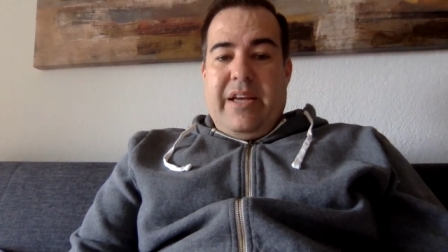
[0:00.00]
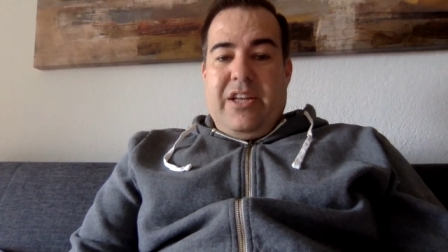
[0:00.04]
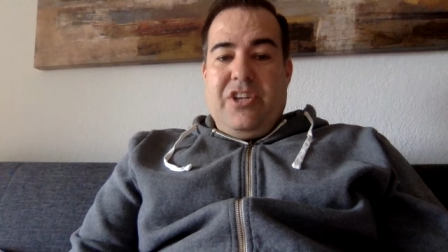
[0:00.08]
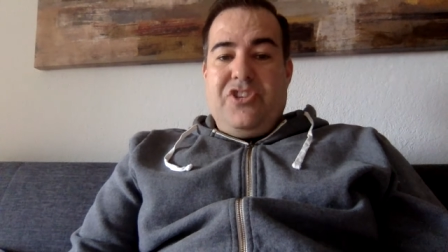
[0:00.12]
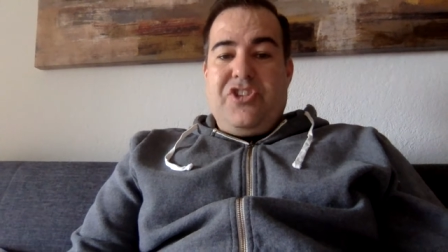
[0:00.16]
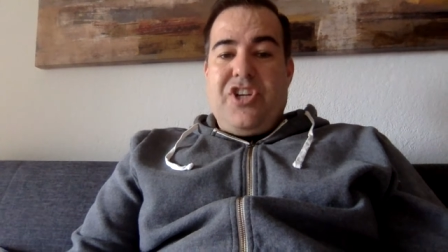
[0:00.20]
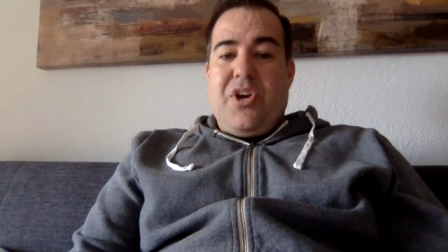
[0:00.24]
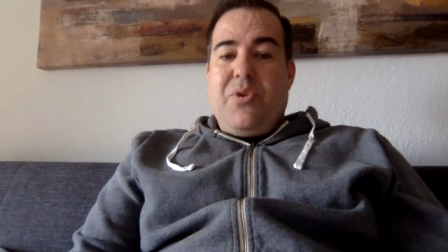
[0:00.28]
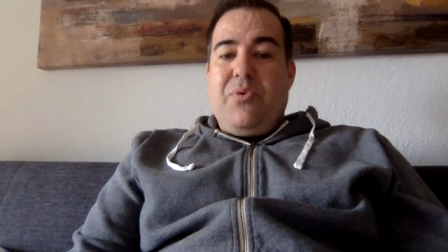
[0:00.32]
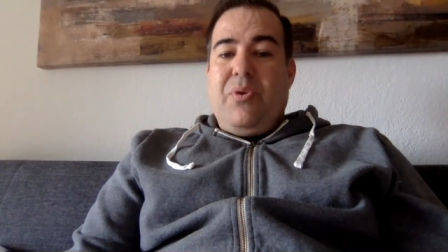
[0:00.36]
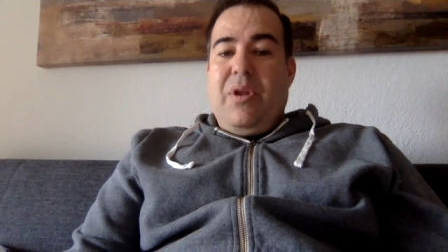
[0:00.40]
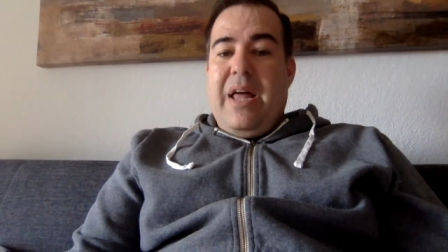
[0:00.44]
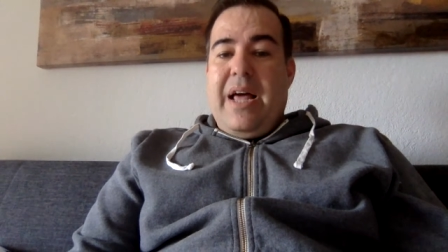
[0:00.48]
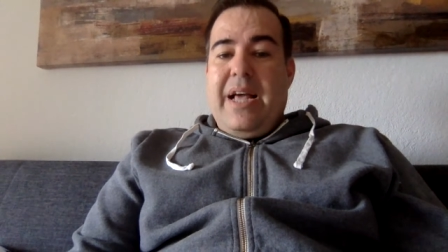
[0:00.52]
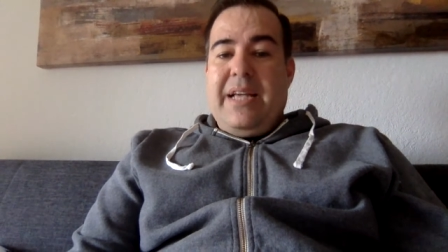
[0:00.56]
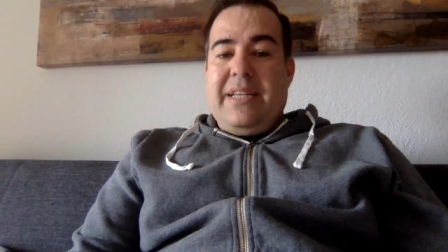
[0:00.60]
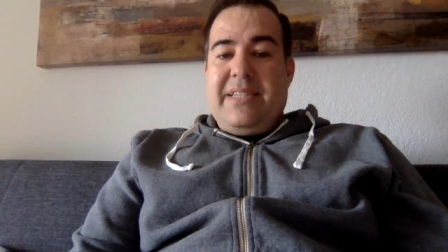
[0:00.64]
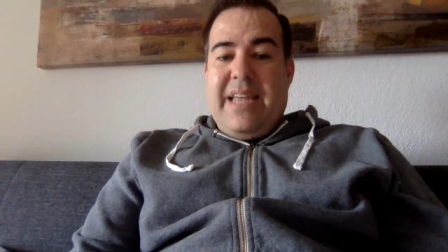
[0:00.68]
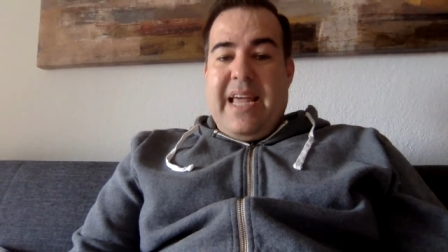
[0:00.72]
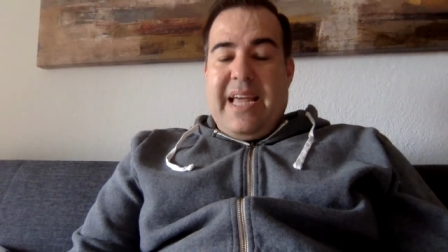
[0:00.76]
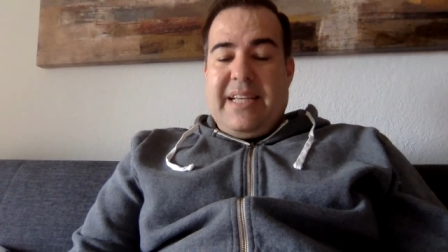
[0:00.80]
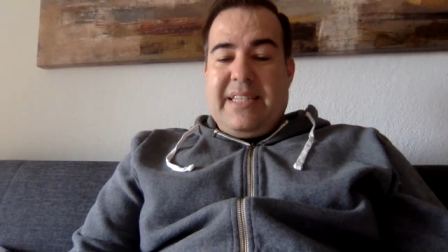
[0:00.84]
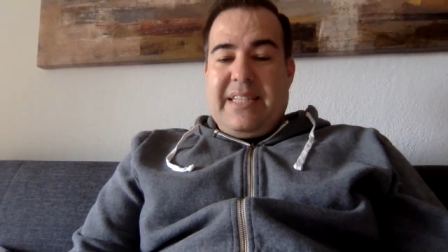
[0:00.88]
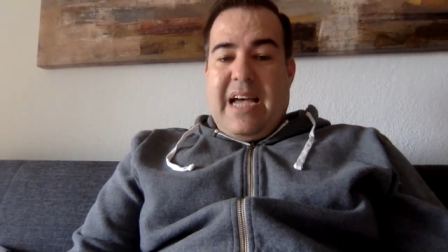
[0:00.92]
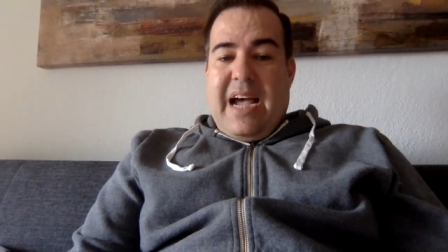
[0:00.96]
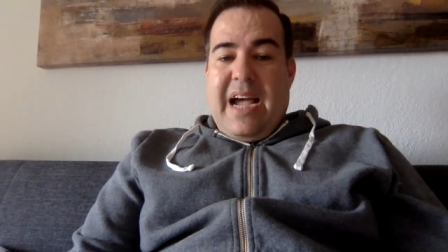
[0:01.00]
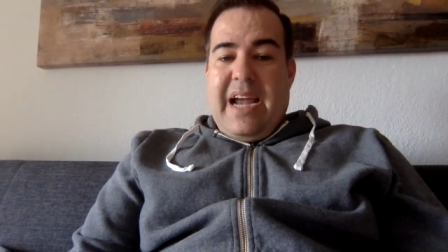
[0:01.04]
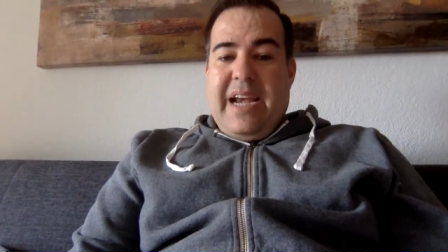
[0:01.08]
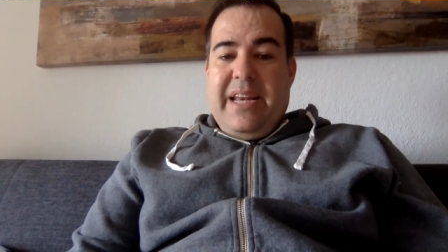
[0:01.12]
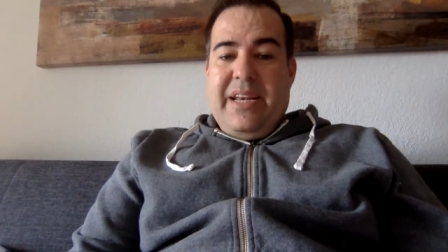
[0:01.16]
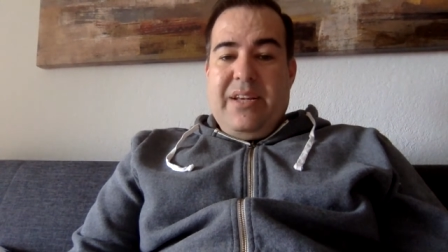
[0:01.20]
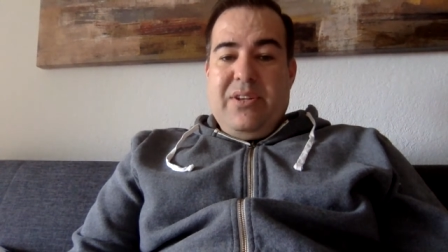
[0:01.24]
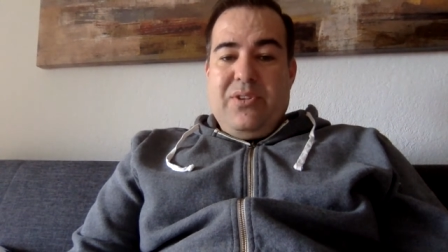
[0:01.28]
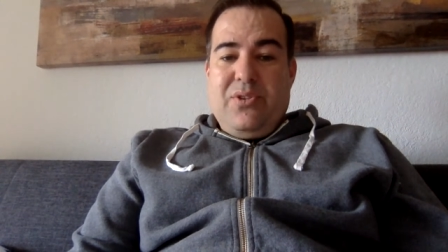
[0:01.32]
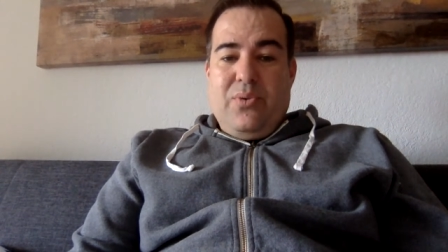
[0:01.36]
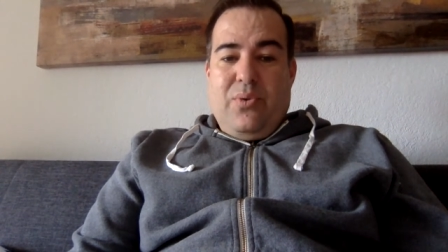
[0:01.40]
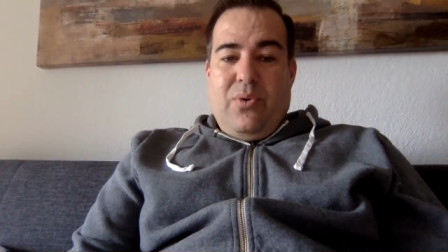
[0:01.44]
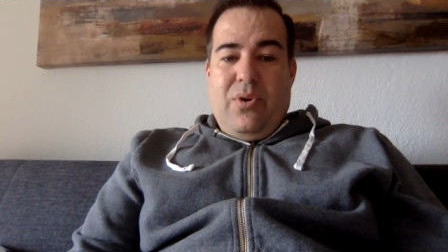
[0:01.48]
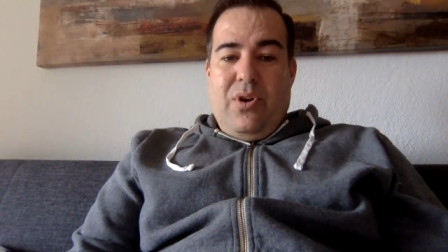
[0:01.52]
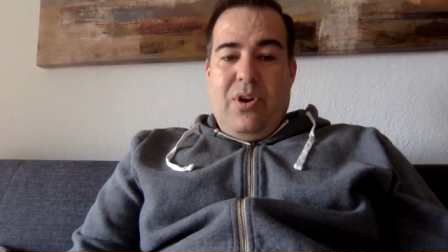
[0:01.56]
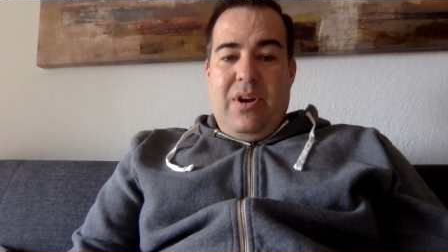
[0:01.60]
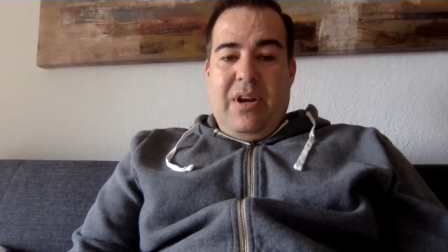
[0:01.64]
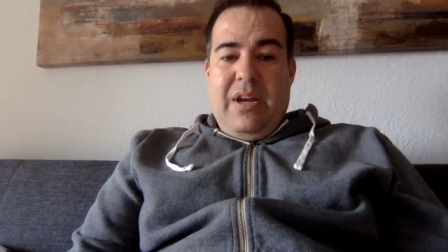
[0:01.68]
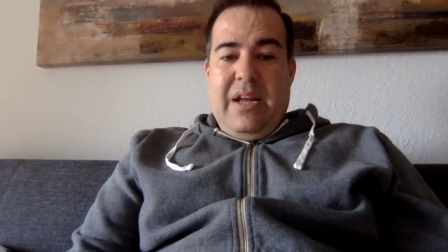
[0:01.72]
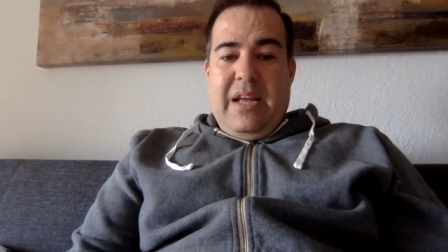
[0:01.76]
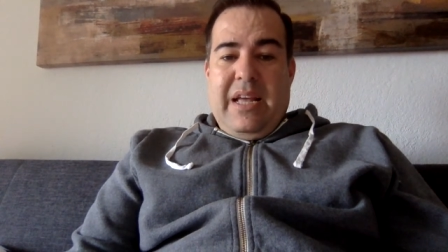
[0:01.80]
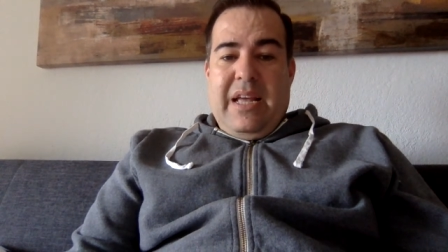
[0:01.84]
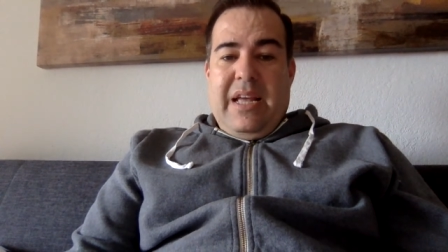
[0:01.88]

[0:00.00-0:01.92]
generalized anxiety disorder.